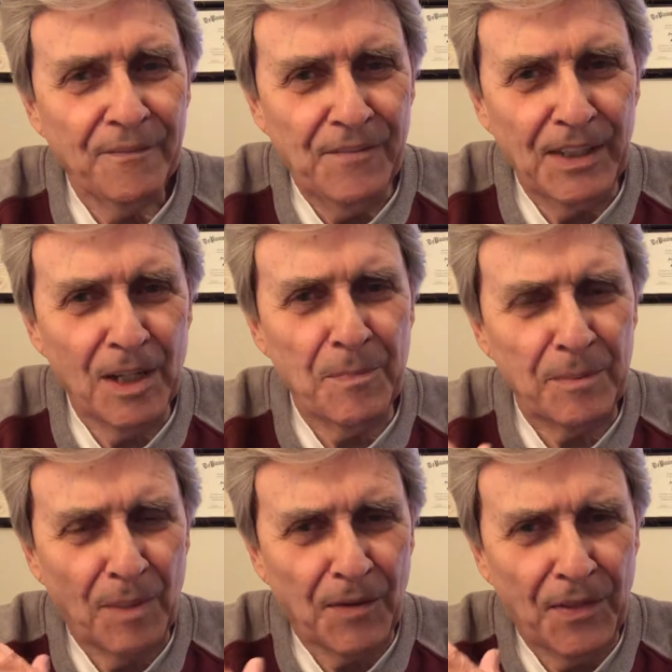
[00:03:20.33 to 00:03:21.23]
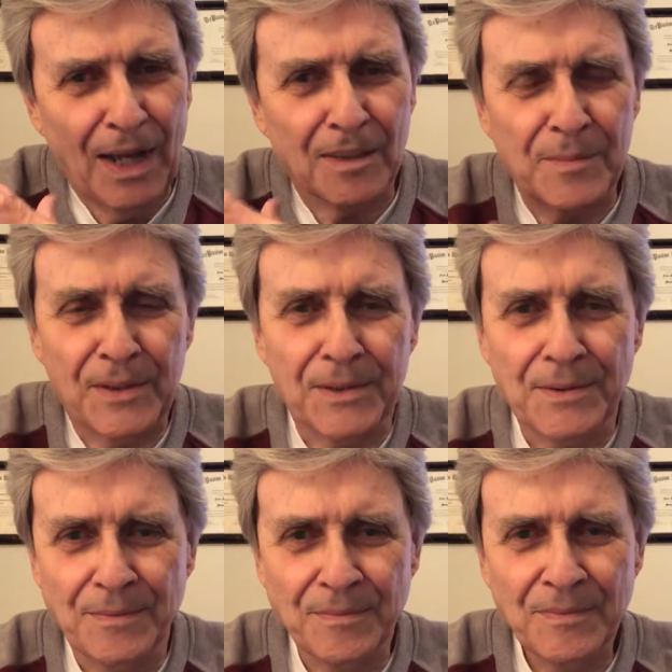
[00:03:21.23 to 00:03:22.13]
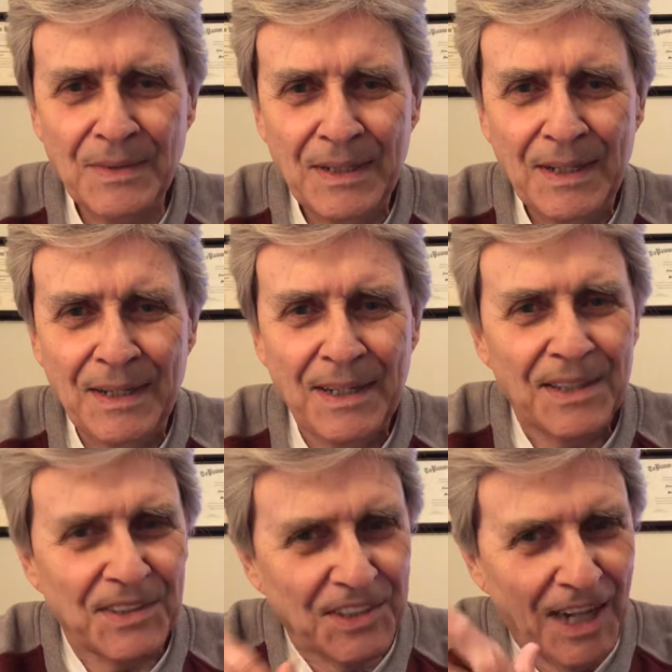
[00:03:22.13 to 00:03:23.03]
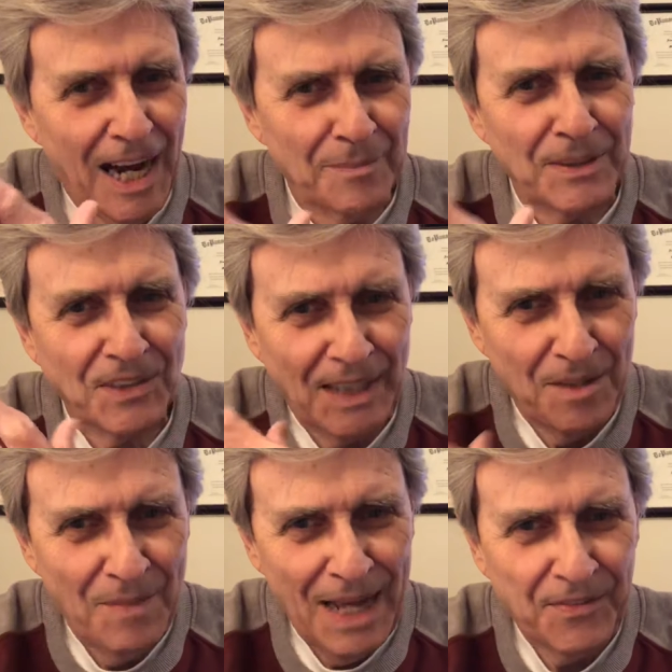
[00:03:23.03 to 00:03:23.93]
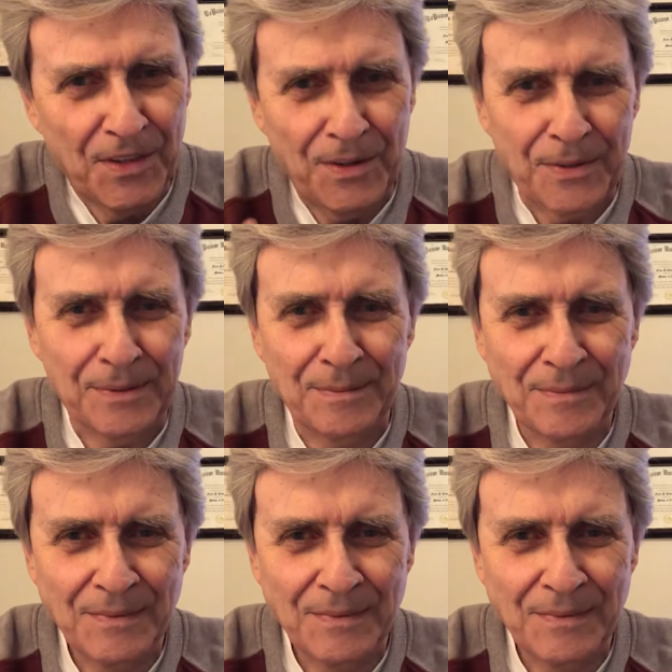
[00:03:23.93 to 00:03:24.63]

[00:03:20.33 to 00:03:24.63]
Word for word: Philip and Bartholomew, Thomas and Matthew.